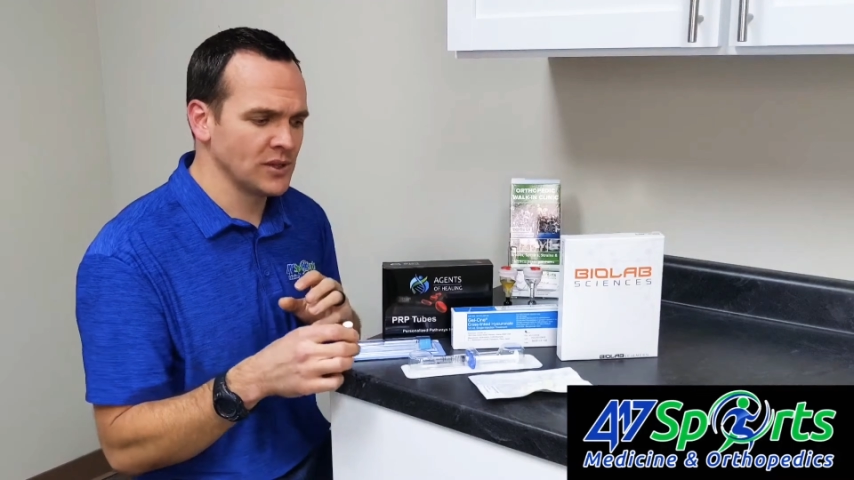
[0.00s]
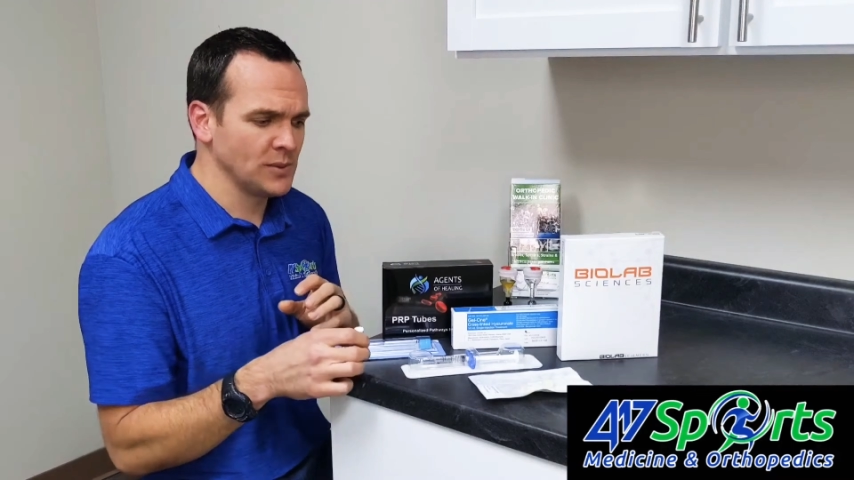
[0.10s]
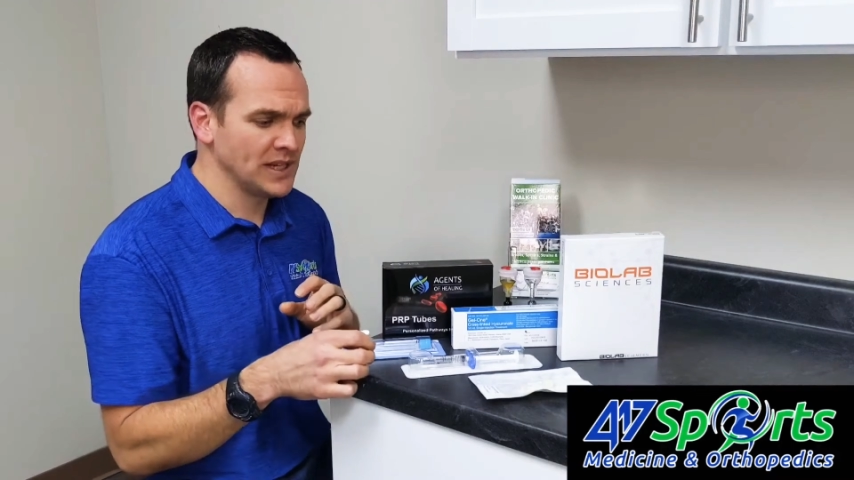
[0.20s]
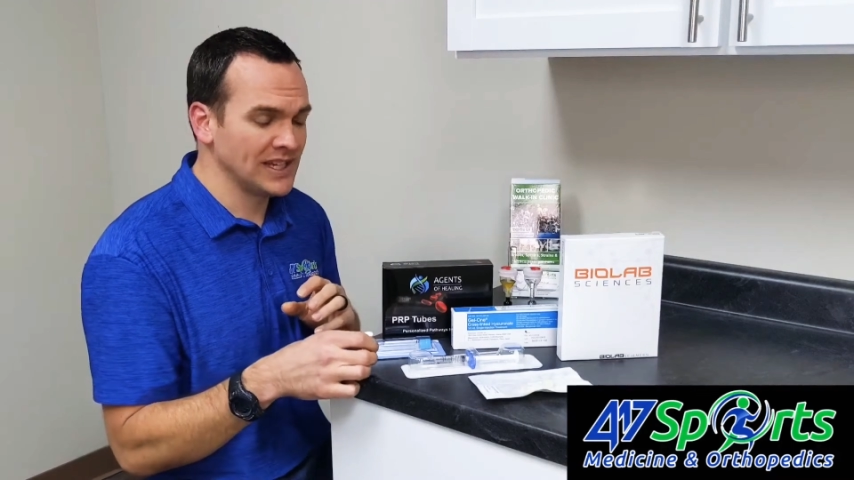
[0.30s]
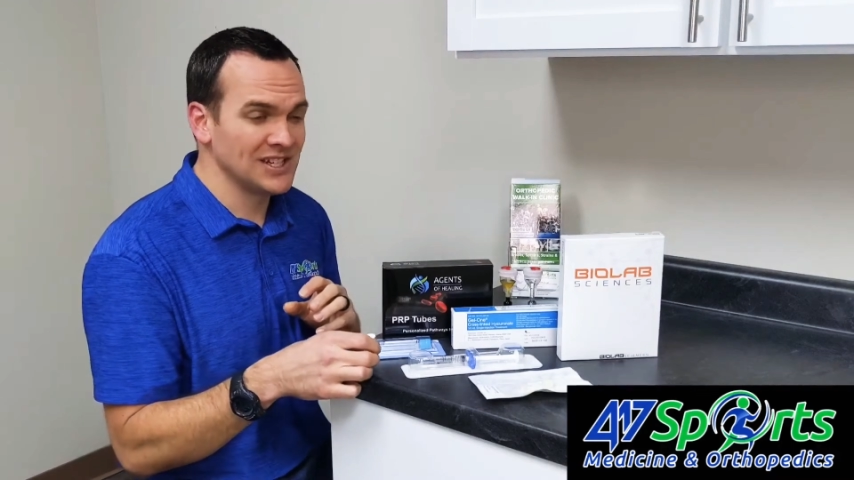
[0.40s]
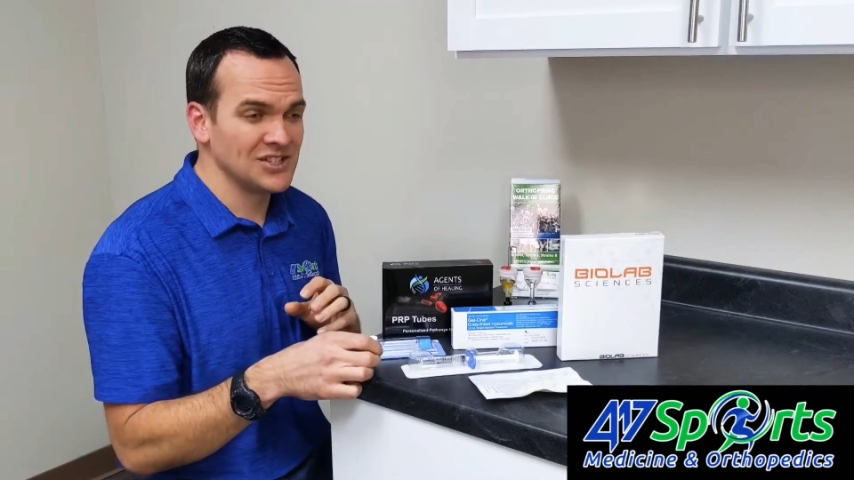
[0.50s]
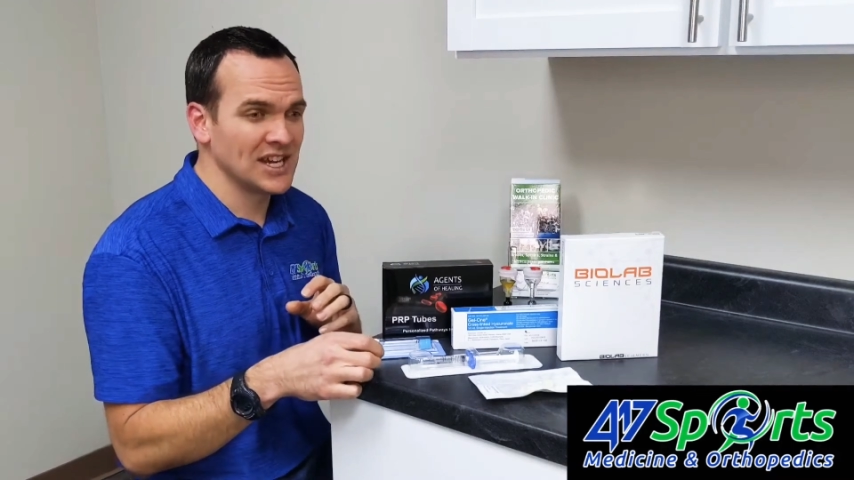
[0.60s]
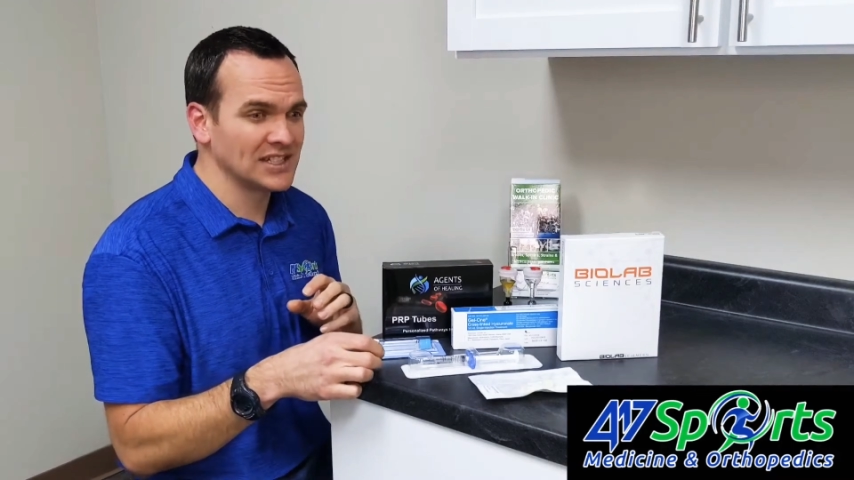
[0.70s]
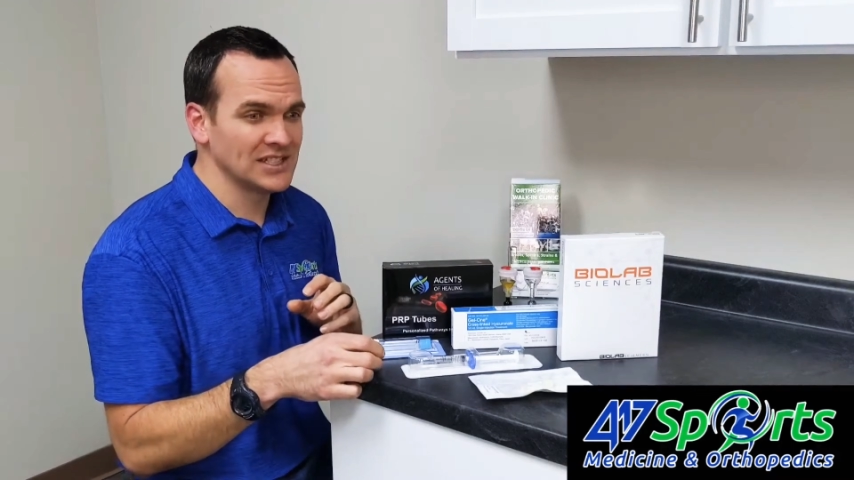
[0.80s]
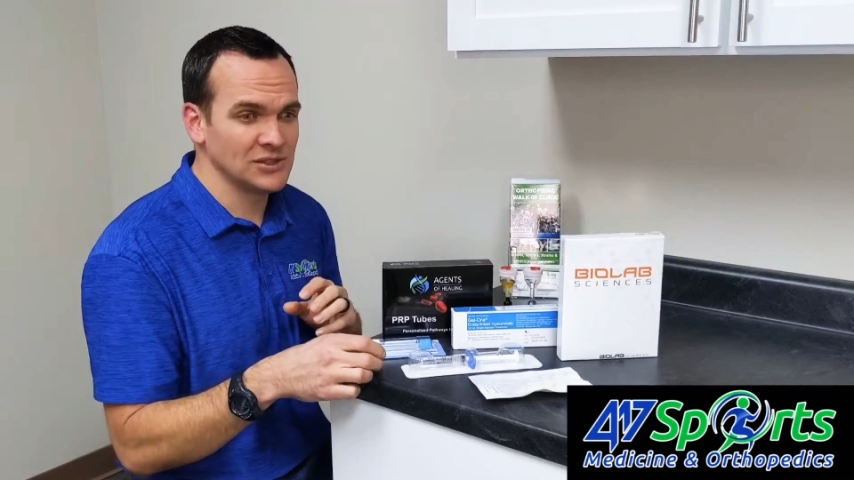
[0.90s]
that we can
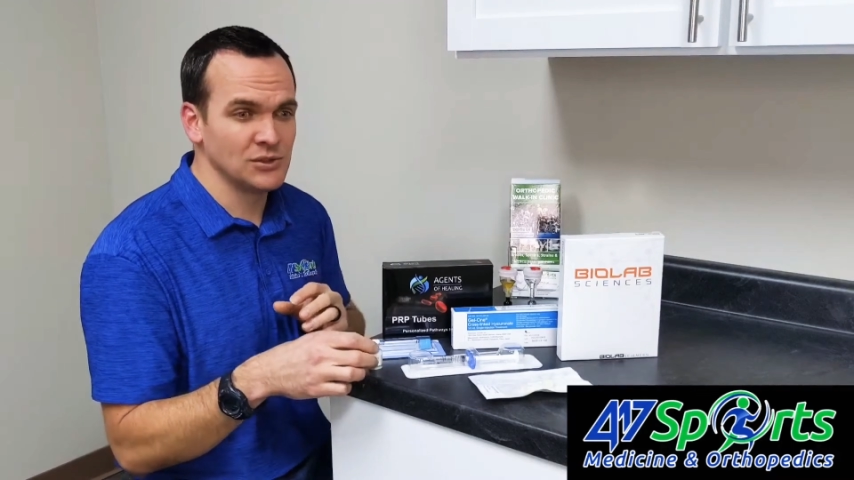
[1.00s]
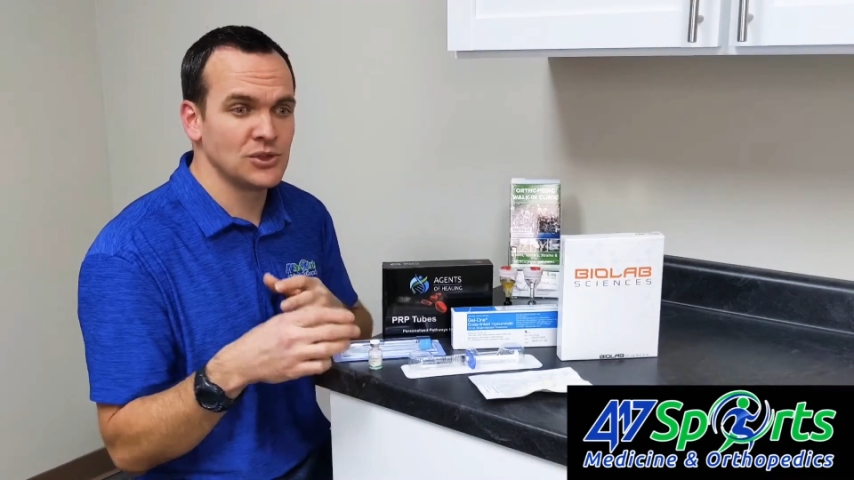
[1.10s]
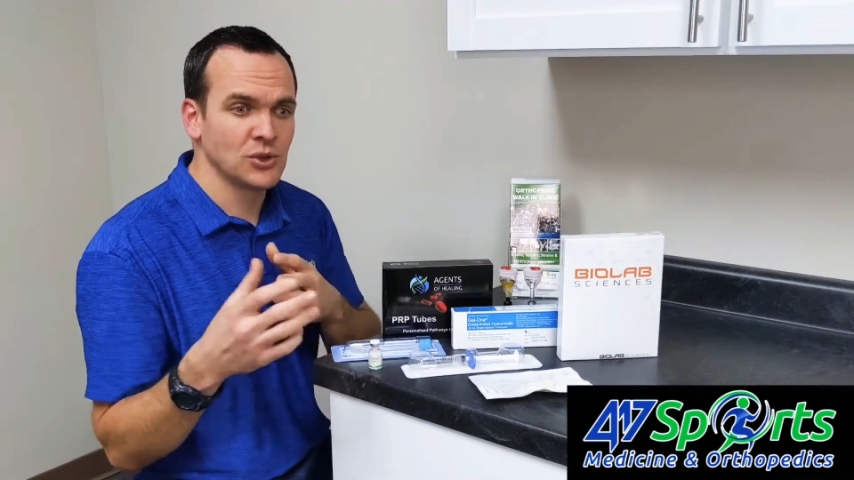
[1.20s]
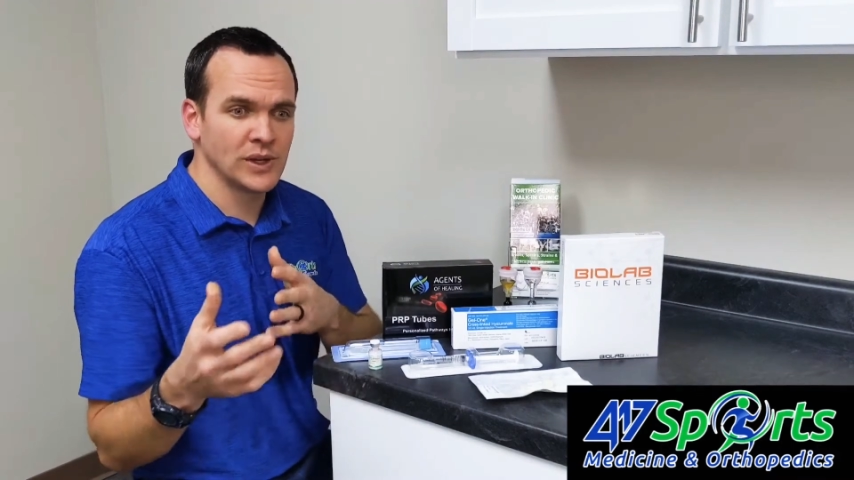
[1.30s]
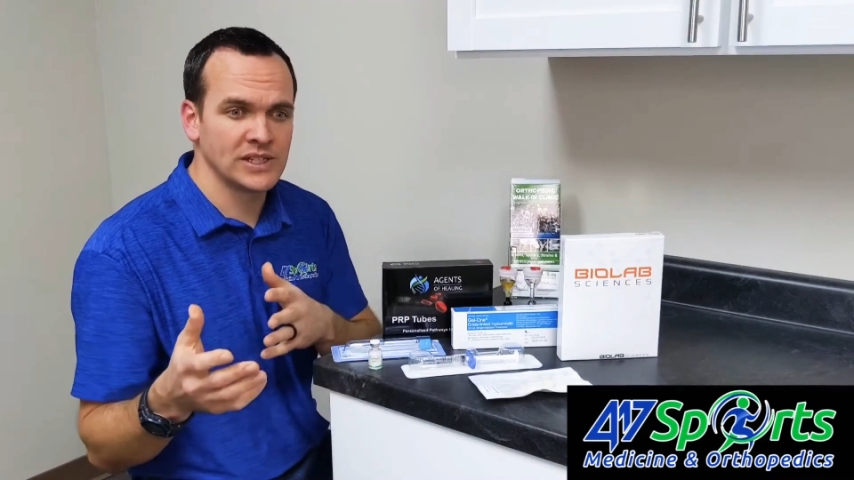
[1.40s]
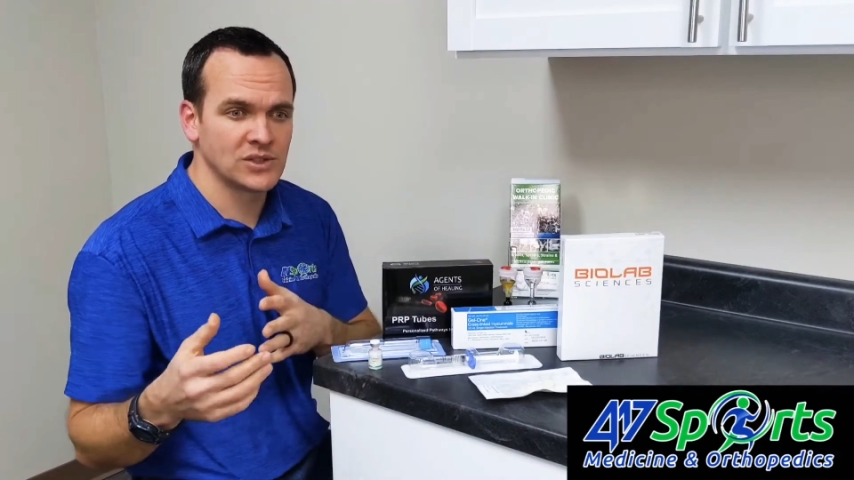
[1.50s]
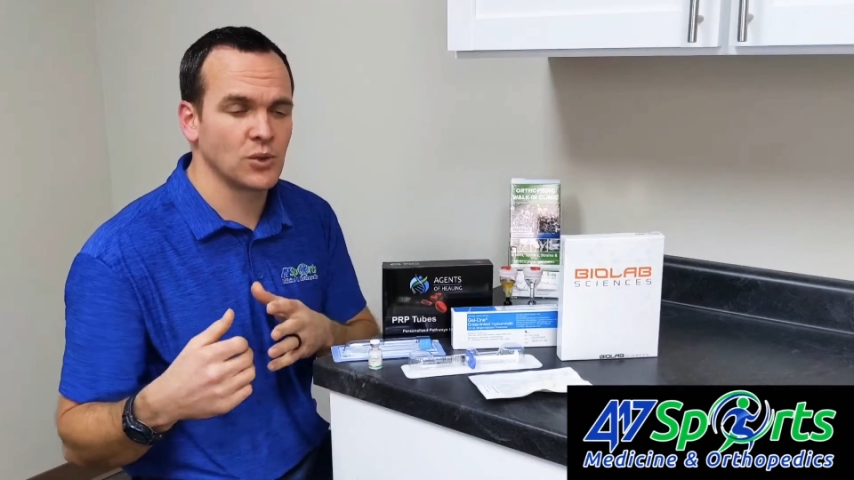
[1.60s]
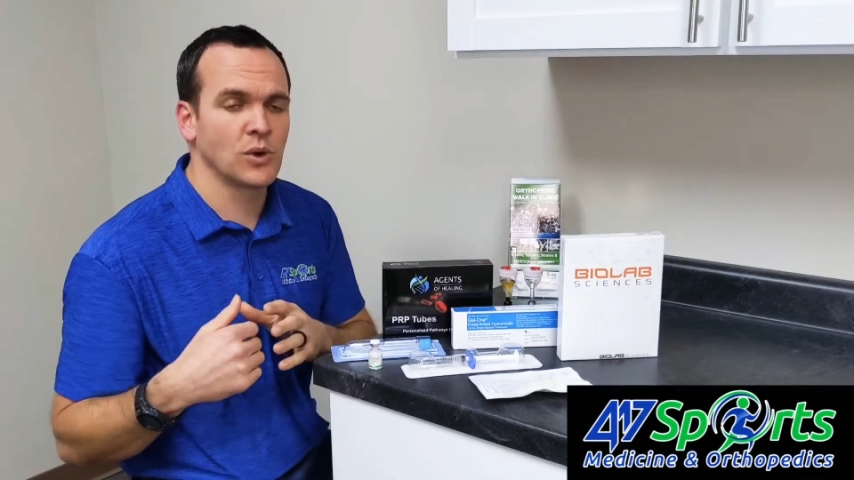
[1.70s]
inject into joints